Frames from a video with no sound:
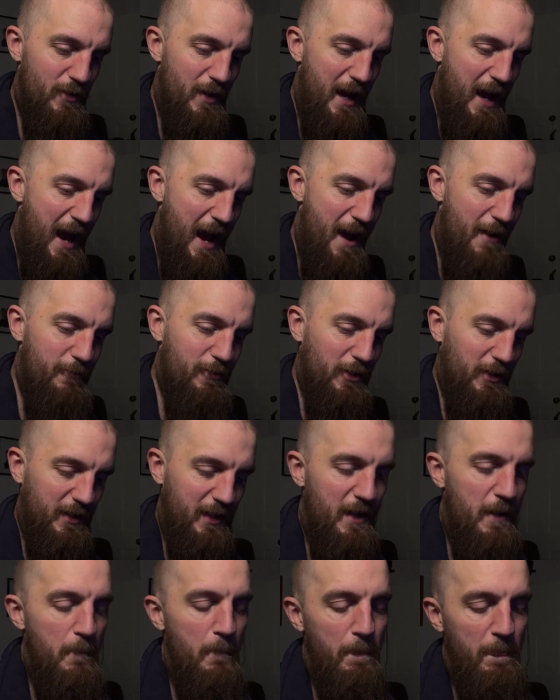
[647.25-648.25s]
have like,
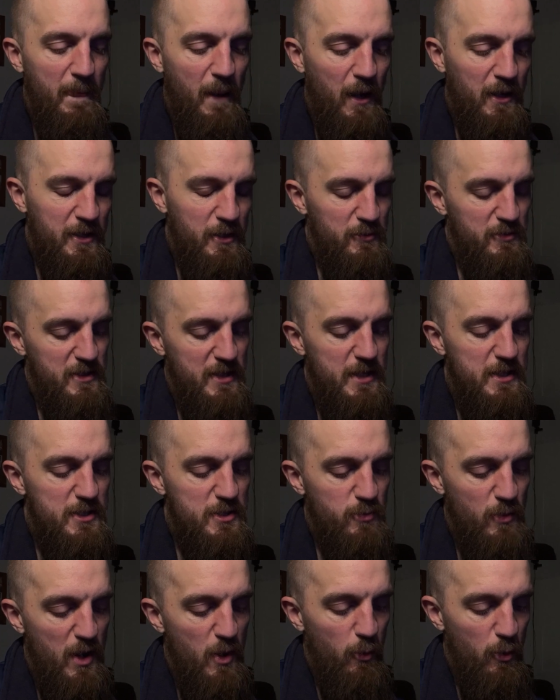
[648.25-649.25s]
I don't know, the
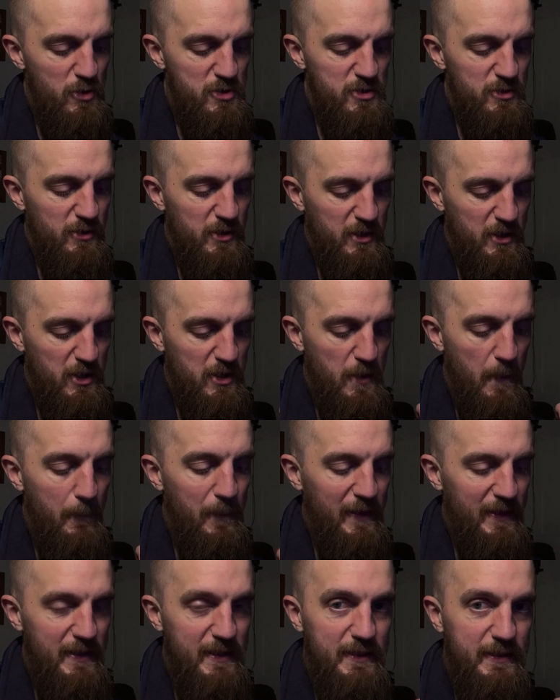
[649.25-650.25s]
easiest way, it wasn't like
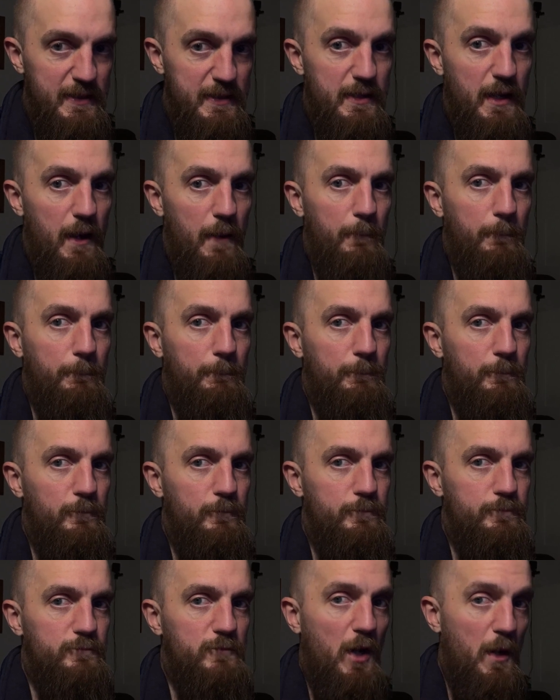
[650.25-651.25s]
completely numb.
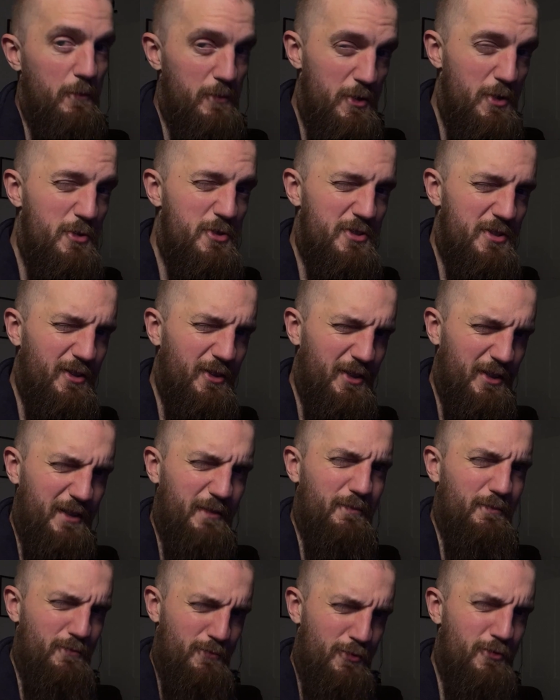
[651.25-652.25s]
I'm used to
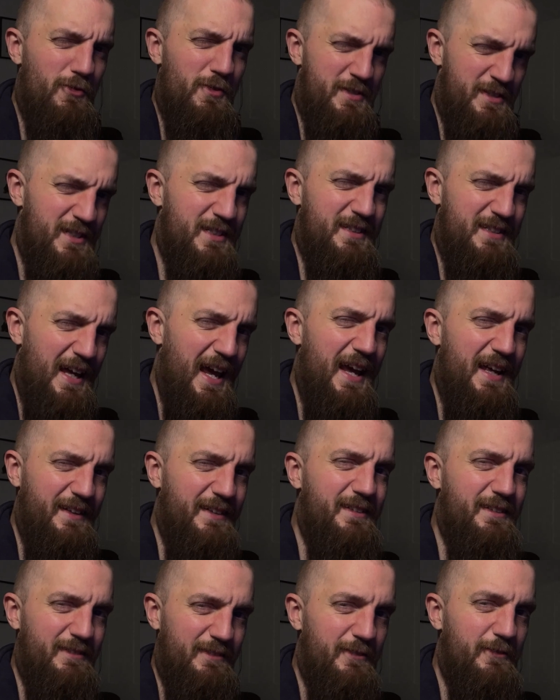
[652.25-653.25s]
like pretty dead
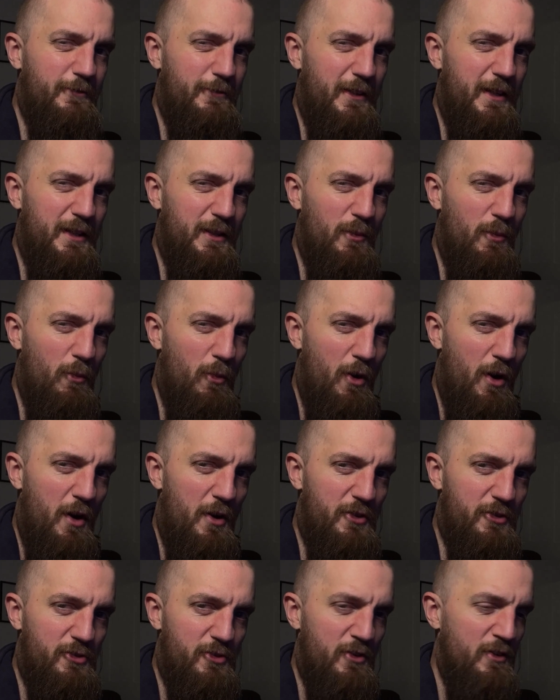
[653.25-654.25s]
feeling
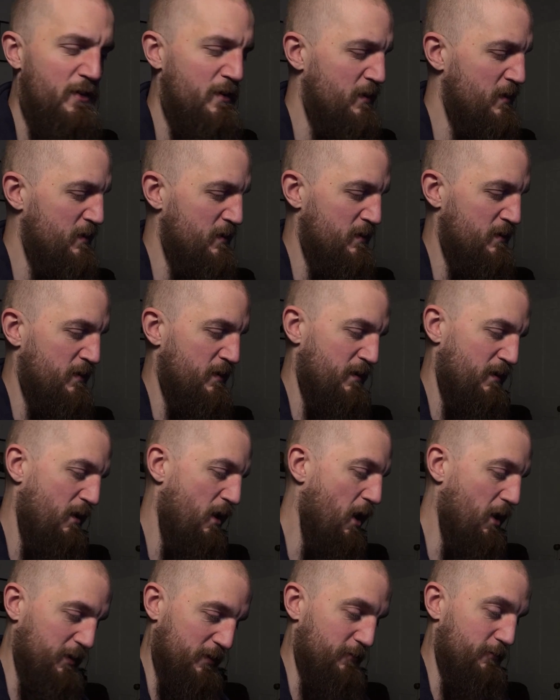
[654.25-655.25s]
wise.
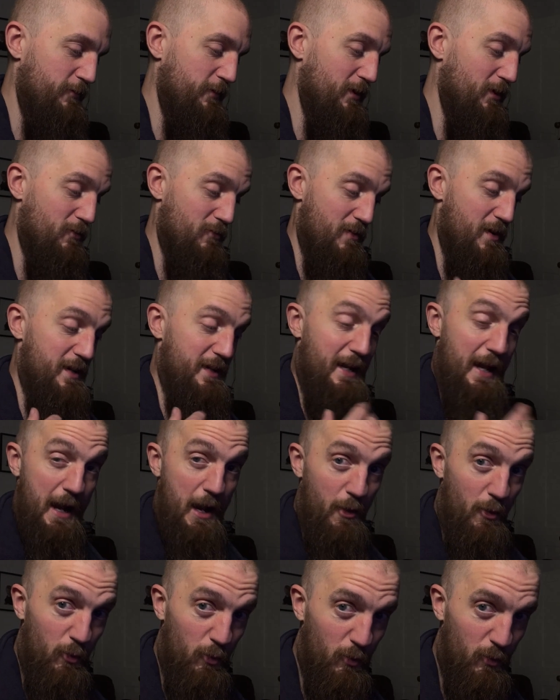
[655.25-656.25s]
I can feel right
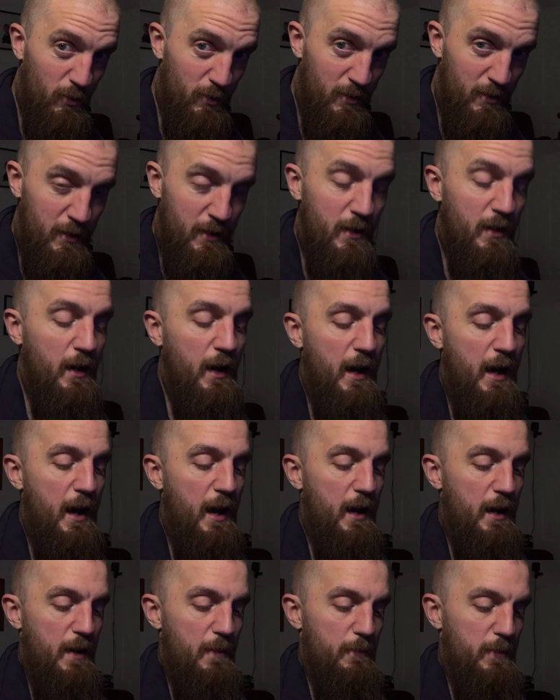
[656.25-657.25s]
now.
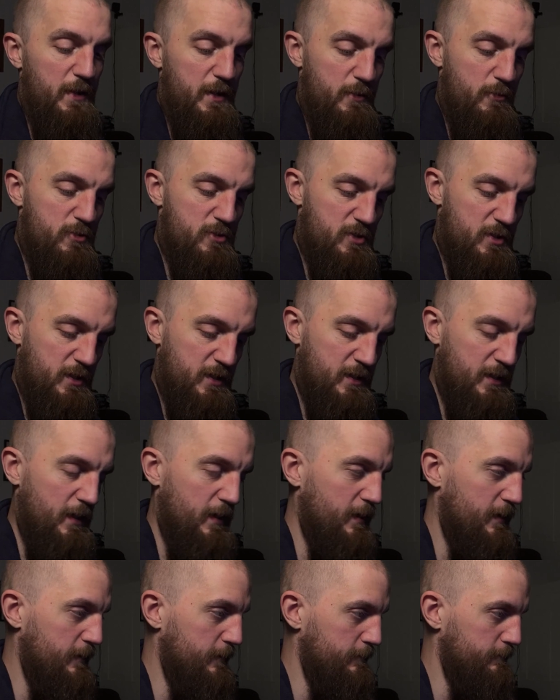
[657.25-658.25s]
But it was like,
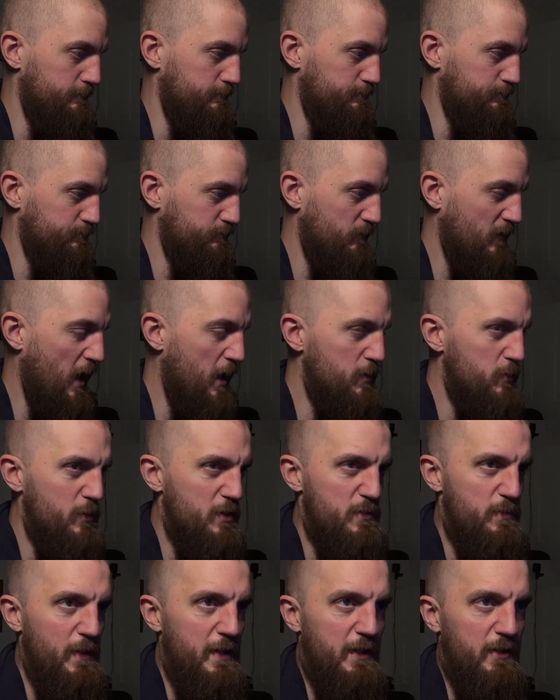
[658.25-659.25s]
how to
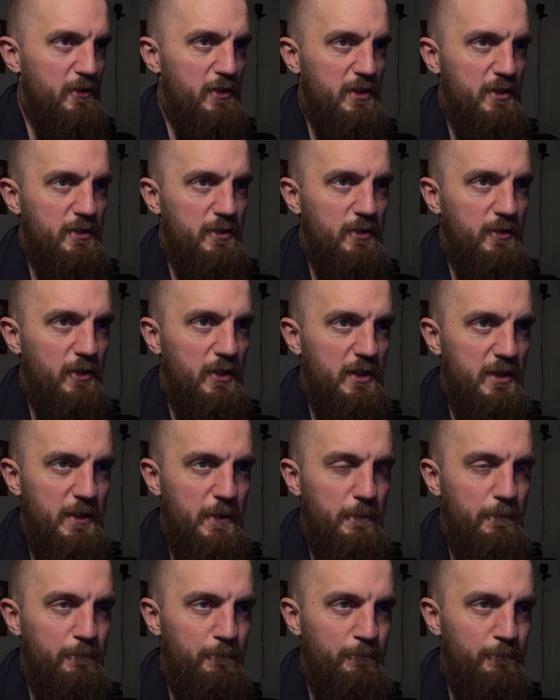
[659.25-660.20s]
explain it, like,